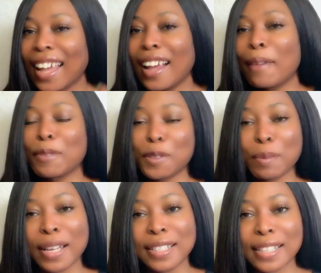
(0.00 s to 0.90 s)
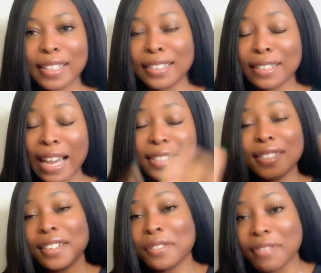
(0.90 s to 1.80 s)
I'm super excited. I
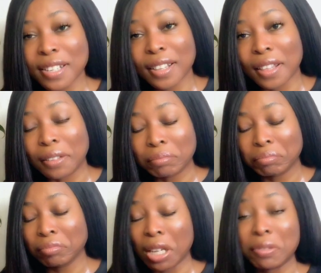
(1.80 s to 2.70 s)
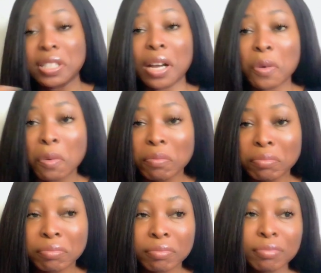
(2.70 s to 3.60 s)
did not do anything. I was at home,
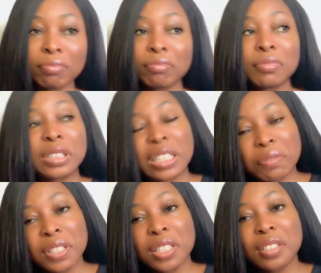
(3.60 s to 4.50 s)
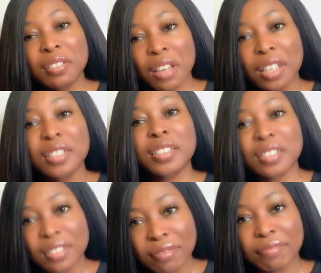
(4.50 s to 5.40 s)
Netflix, and
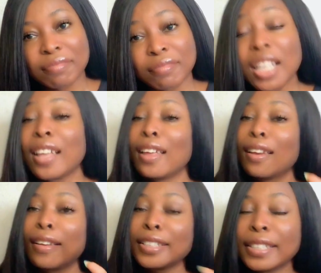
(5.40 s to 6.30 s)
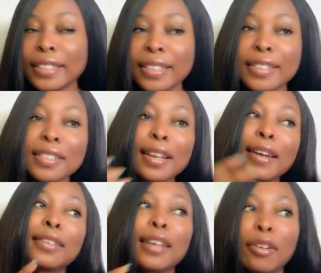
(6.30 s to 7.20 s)
chilling. Chilling is
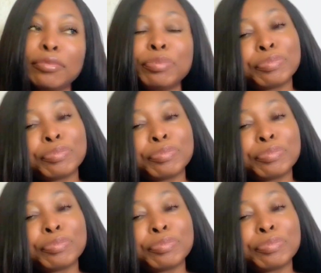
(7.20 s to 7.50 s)
lying down.